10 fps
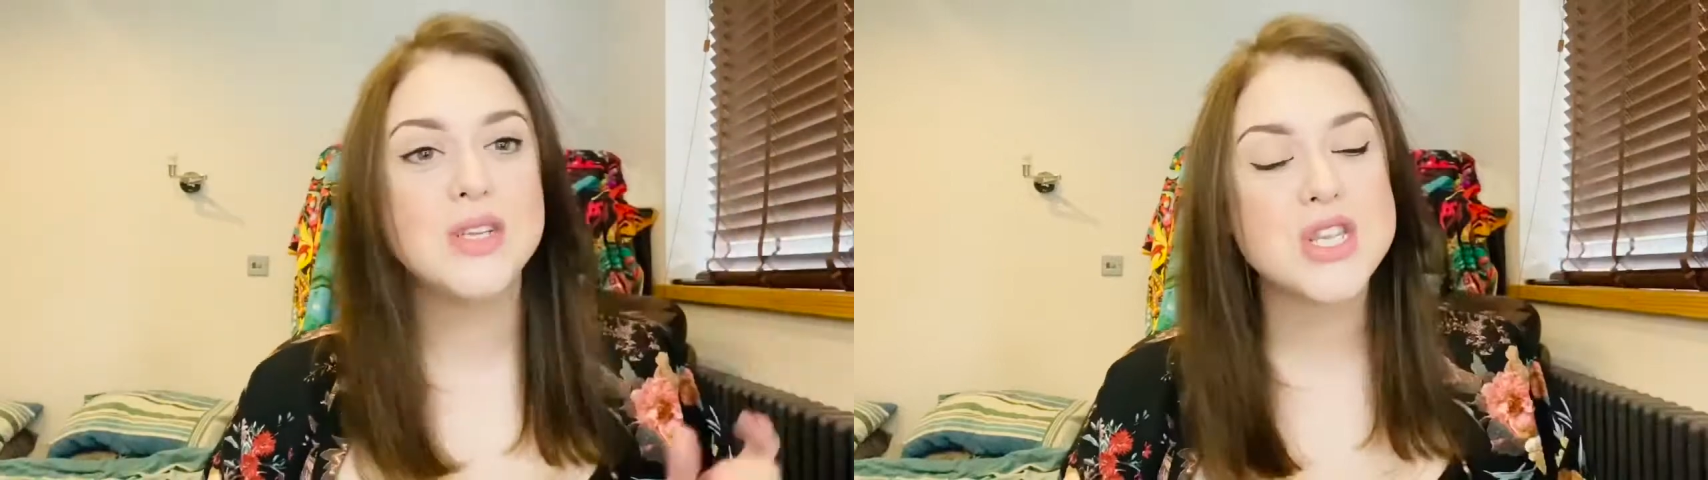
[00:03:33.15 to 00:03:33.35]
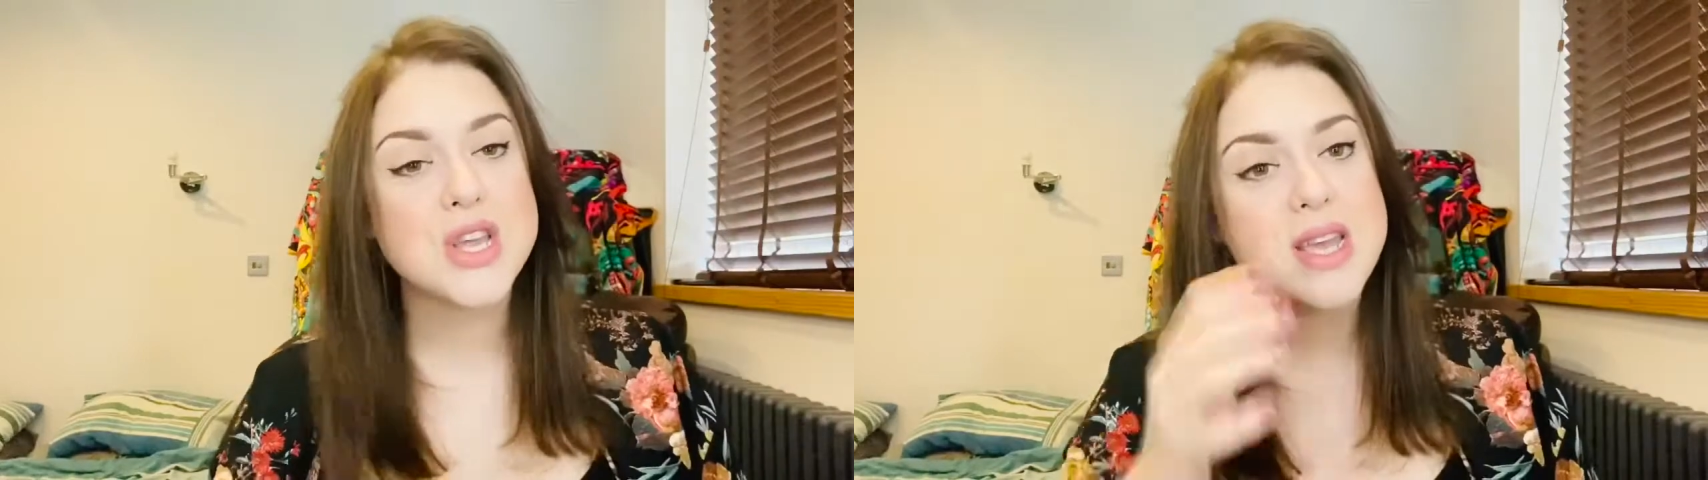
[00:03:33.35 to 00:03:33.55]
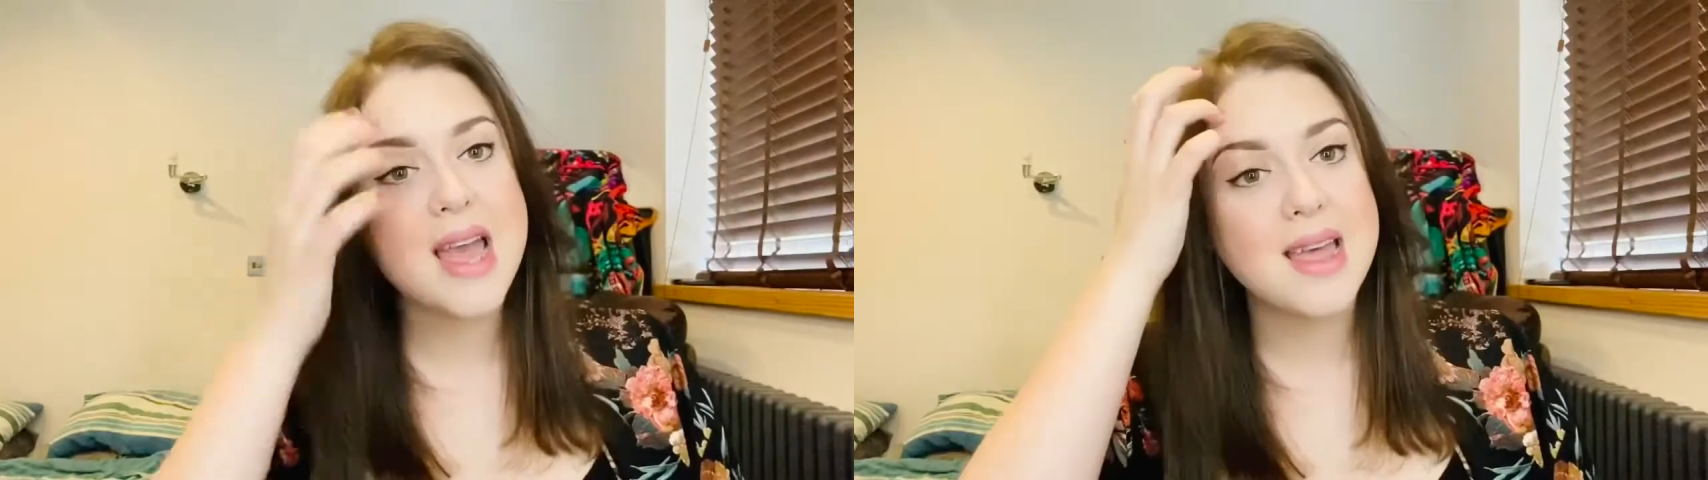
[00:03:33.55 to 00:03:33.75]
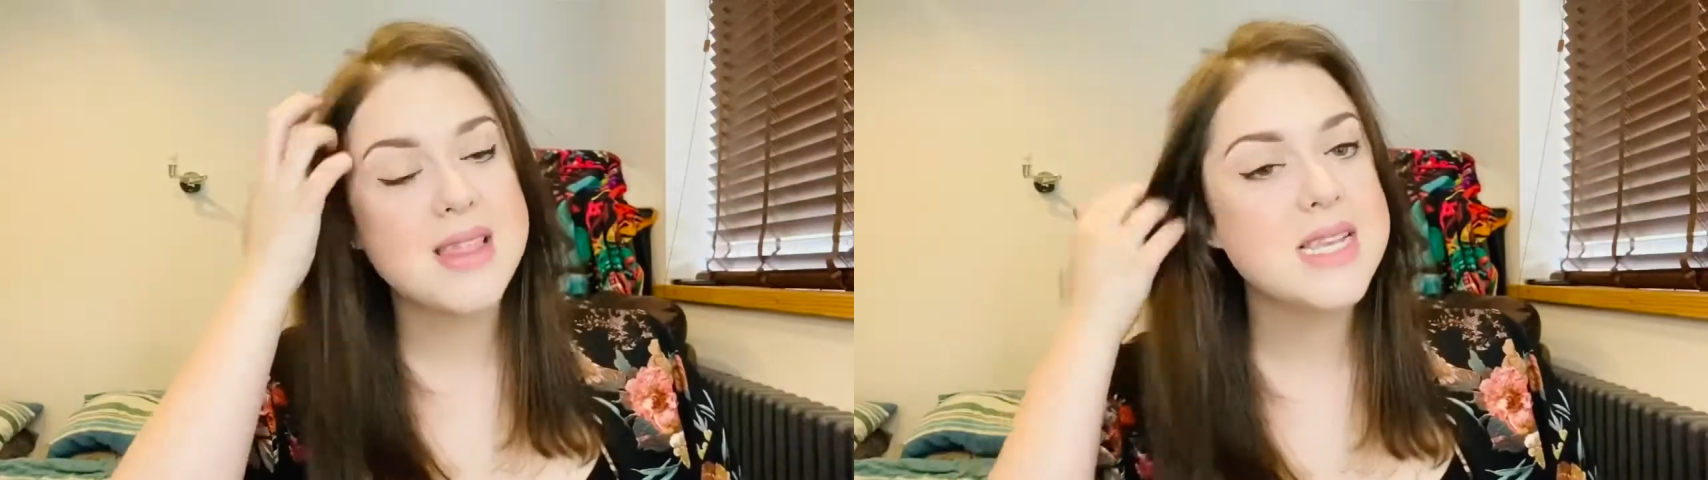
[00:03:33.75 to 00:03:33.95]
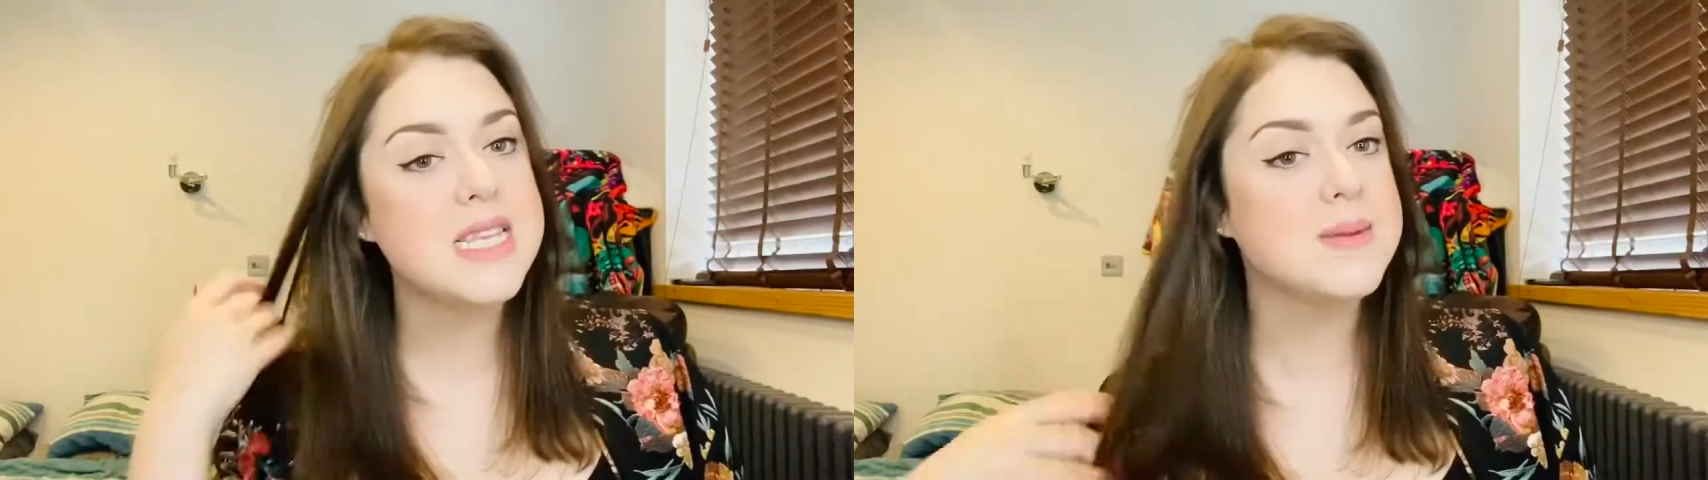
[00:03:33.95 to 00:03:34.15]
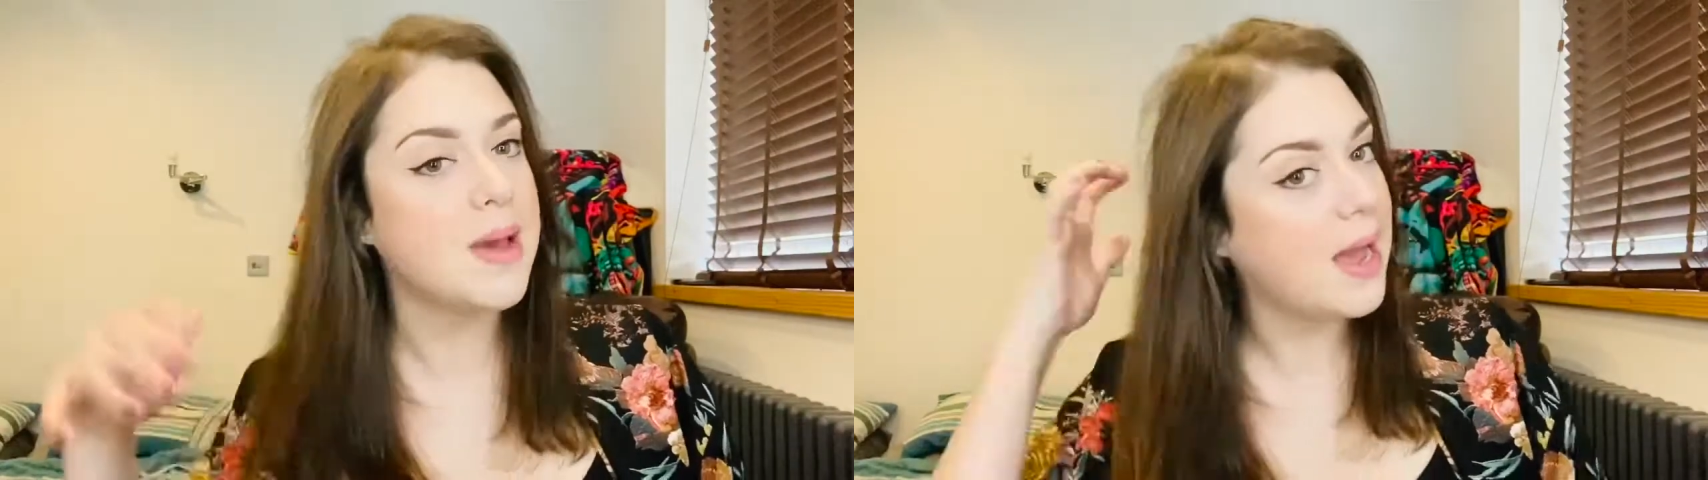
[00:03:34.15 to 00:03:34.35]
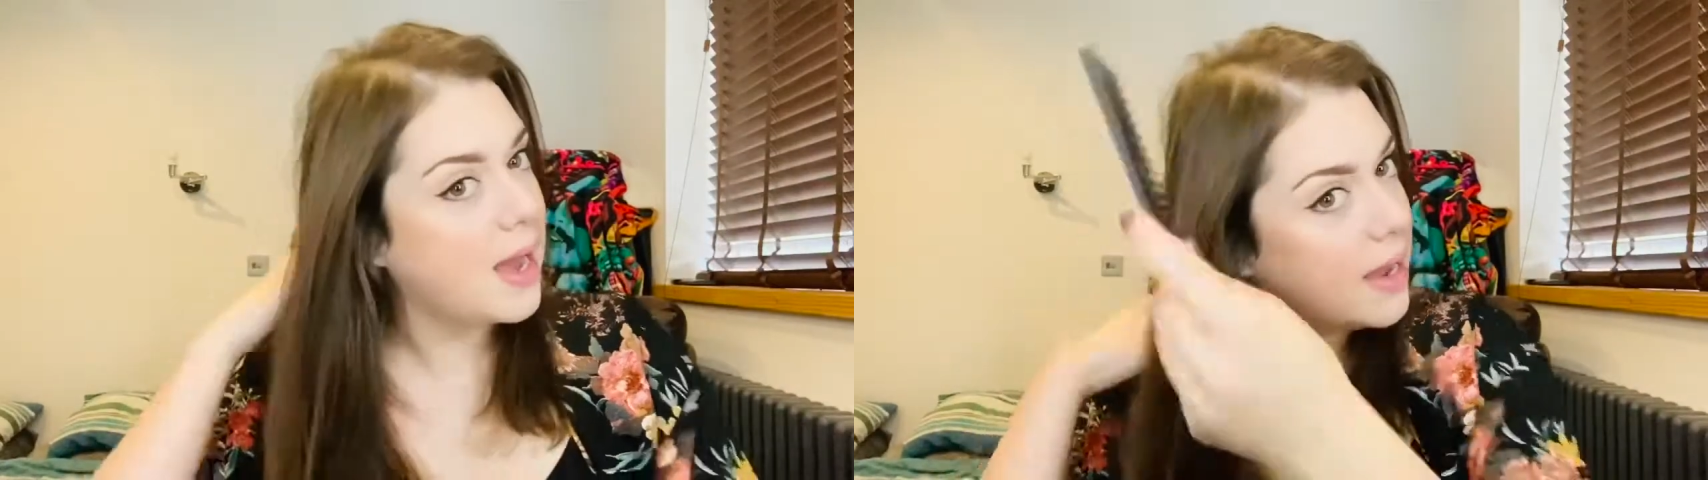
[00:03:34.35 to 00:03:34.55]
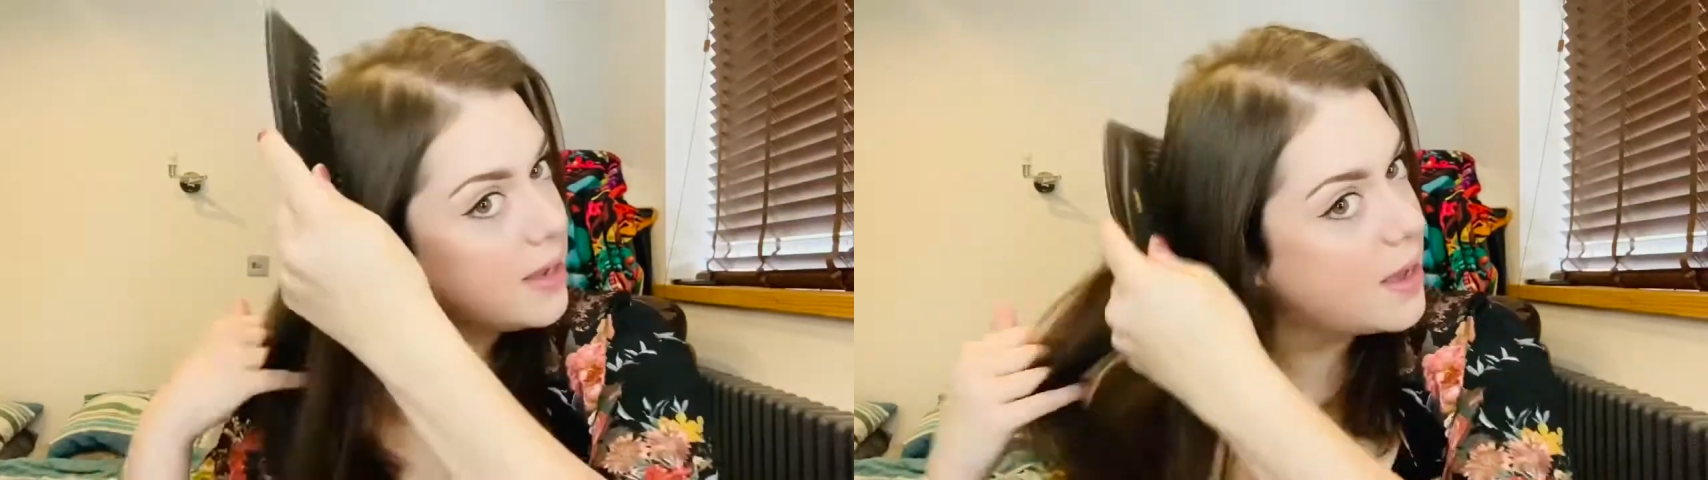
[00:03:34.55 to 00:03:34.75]
So yeah, this is
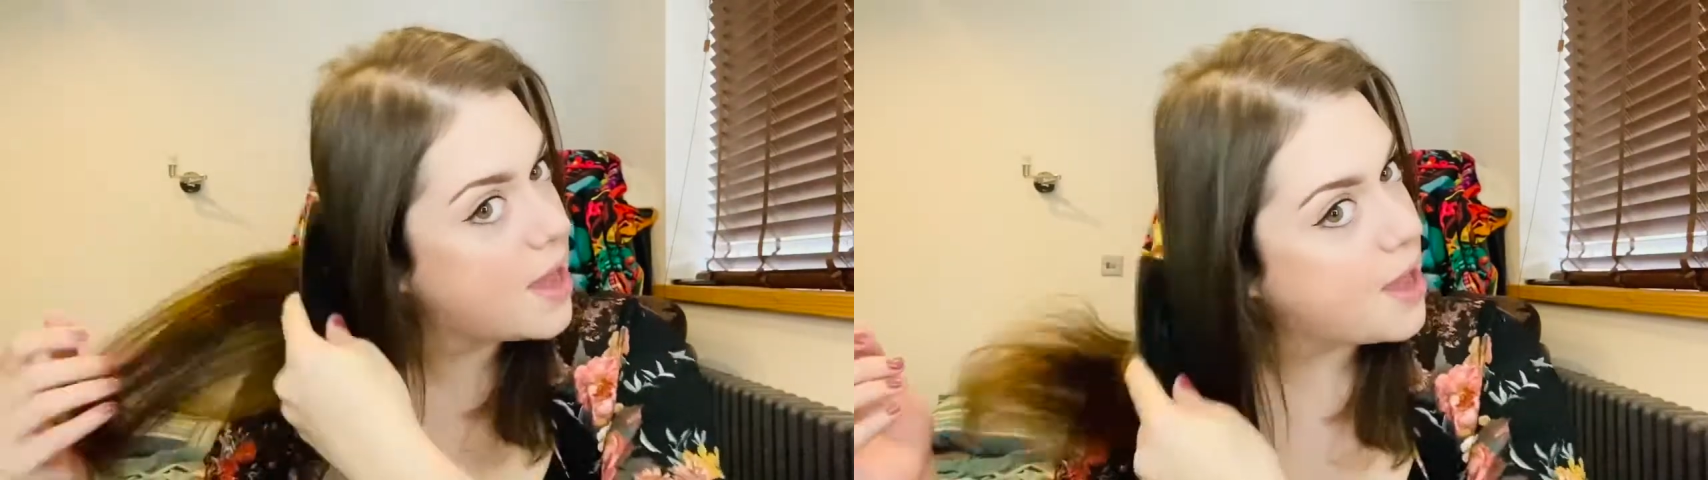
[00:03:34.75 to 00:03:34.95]
my